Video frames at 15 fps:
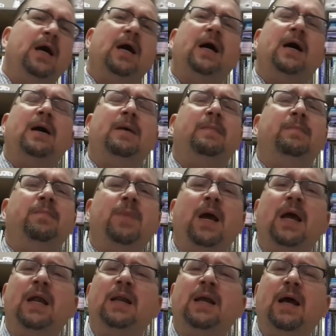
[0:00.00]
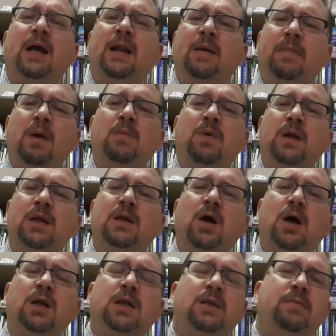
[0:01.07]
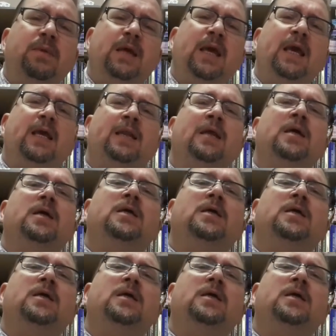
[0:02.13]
and I might want to talk to them again.